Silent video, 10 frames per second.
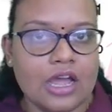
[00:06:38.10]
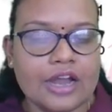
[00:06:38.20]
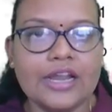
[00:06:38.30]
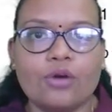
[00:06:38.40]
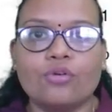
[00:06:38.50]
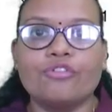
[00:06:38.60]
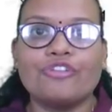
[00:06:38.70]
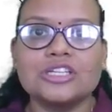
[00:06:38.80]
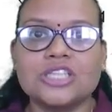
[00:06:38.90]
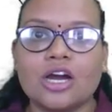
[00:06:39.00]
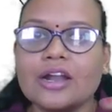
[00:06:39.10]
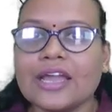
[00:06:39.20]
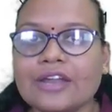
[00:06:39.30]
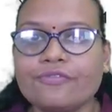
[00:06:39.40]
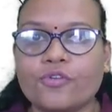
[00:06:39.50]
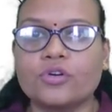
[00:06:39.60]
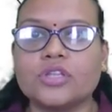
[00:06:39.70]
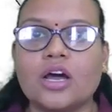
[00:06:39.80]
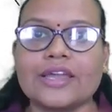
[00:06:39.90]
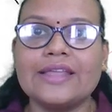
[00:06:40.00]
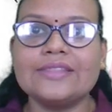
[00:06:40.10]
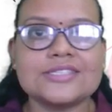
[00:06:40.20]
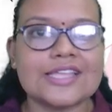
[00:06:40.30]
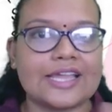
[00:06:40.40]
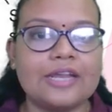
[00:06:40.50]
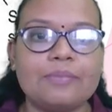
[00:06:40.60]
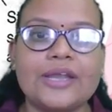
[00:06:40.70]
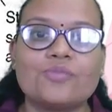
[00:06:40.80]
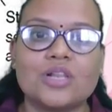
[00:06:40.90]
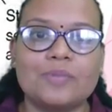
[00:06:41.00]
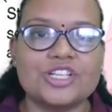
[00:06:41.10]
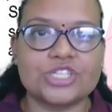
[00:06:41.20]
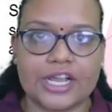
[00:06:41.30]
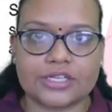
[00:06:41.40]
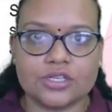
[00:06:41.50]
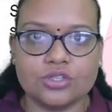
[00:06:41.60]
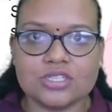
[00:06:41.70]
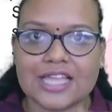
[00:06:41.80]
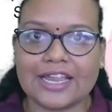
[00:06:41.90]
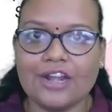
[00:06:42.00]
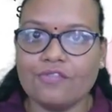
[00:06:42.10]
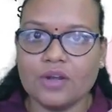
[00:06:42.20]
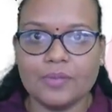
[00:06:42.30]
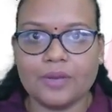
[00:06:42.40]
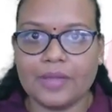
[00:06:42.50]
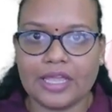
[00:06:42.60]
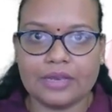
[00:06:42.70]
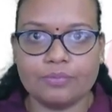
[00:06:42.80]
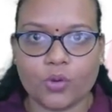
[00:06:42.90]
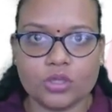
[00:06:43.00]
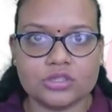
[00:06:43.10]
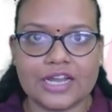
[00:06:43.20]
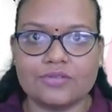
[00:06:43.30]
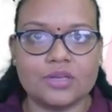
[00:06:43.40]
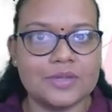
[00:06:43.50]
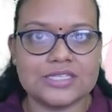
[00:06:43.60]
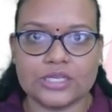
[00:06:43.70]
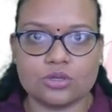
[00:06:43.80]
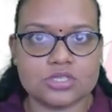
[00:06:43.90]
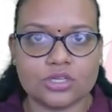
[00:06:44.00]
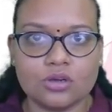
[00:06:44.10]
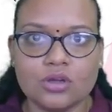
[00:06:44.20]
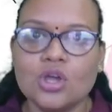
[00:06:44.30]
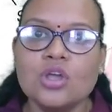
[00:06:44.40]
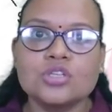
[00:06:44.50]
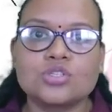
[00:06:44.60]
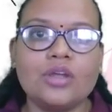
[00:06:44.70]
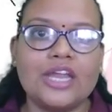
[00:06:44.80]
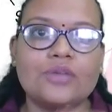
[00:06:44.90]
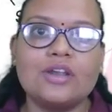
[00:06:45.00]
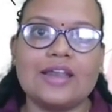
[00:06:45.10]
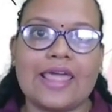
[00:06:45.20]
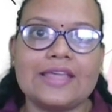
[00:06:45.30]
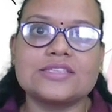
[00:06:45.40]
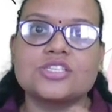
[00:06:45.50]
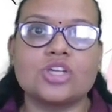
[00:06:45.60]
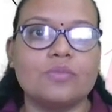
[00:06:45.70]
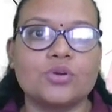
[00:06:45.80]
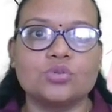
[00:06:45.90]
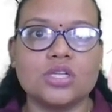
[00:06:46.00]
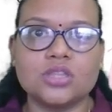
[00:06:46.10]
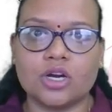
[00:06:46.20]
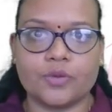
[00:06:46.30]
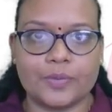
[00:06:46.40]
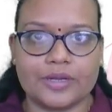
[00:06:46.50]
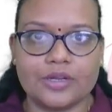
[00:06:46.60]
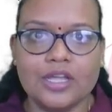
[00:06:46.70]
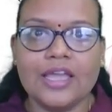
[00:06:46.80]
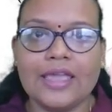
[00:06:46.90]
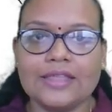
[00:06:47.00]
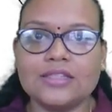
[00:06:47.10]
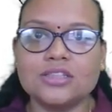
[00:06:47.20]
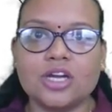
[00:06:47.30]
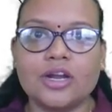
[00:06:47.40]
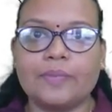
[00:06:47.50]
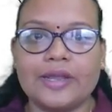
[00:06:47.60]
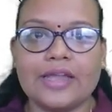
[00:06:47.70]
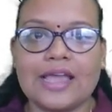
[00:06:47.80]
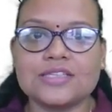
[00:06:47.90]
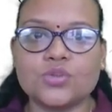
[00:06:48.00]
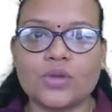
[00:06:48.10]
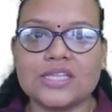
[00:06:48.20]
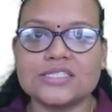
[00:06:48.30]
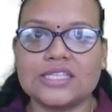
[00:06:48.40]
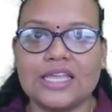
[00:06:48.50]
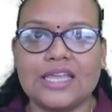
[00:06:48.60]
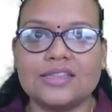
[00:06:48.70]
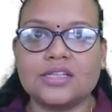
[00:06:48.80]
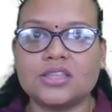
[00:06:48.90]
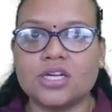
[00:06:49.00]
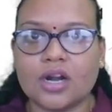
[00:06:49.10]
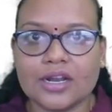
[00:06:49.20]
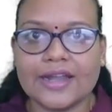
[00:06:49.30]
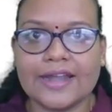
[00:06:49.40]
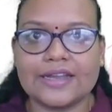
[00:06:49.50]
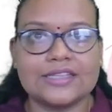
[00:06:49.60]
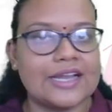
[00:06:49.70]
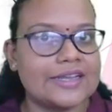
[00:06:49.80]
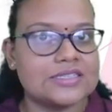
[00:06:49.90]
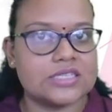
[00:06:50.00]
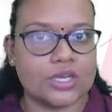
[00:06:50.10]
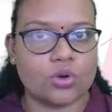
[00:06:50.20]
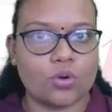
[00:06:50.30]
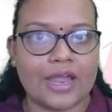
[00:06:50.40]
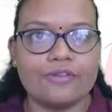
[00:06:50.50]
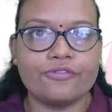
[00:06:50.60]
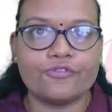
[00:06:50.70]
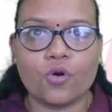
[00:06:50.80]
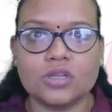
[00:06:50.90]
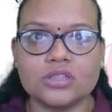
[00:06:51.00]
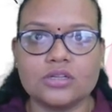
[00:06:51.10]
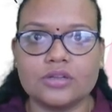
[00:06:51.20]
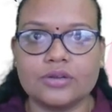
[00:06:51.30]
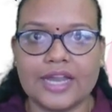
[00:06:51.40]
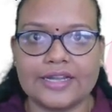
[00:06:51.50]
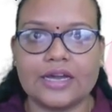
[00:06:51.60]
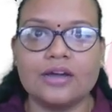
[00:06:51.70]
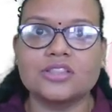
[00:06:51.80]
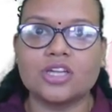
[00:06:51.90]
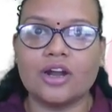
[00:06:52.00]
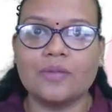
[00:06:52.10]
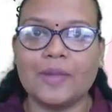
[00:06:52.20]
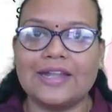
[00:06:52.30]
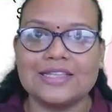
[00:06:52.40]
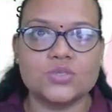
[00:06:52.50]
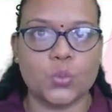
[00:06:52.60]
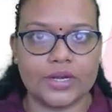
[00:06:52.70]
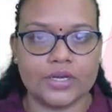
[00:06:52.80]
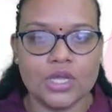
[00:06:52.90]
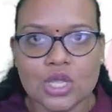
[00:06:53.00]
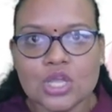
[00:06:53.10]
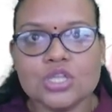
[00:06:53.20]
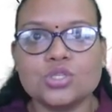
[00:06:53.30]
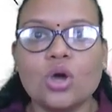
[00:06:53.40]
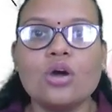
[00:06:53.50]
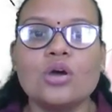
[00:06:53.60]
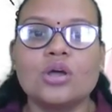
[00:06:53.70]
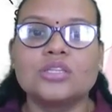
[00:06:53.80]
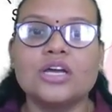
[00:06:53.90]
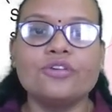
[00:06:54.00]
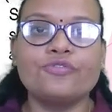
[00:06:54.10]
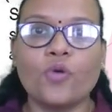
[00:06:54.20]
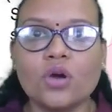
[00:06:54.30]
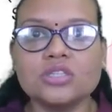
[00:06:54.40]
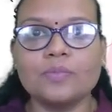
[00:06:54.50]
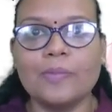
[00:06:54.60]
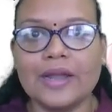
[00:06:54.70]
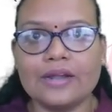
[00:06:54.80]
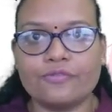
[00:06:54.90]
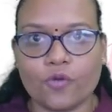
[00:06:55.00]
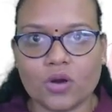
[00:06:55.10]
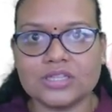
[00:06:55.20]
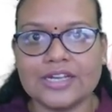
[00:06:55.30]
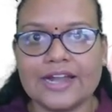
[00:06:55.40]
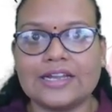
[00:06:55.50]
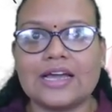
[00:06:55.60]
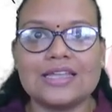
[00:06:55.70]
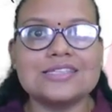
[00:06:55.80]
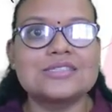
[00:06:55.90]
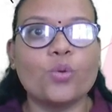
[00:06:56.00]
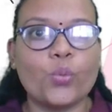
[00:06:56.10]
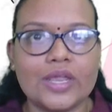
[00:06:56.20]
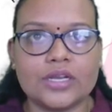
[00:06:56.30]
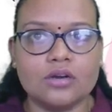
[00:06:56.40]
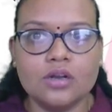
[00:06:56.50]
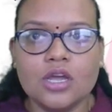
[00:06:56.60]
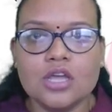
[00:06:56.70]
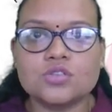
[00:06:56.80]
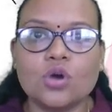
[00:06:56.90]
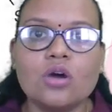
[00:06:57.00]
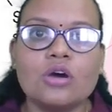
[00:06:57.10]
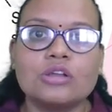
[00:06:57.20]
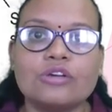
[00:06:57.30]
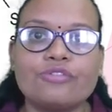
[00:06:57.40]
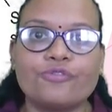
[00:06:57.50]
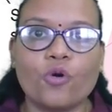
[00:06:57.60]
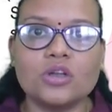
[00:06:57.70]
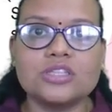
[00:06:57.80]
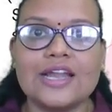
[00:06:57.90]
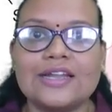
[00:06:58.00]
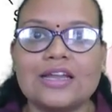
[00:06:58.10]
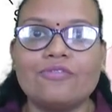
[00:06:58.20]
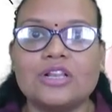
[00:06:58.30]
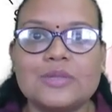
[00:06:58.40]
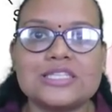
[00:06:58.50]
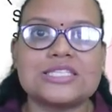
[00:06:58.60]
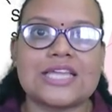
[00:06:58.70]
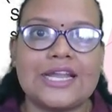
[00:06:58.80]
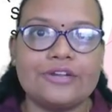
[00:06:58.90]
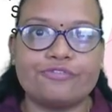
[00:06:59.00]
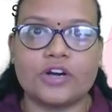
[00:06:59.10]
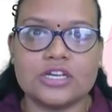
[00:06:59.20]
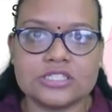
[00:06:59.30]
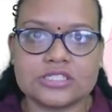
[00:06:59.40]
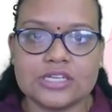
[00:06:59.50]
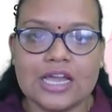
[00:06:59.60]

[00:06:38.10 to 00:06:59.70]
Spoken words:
Now for third and fourth, again the second bit will be checked. The second bit will be in both, that will be 00. So it will next jump to the third bit. In the third bit, as you can see, in the third data that is 0 and fourth data, third bit is 1. So the fourth bit, fourth data is the winner. So the fourth data will be sent first.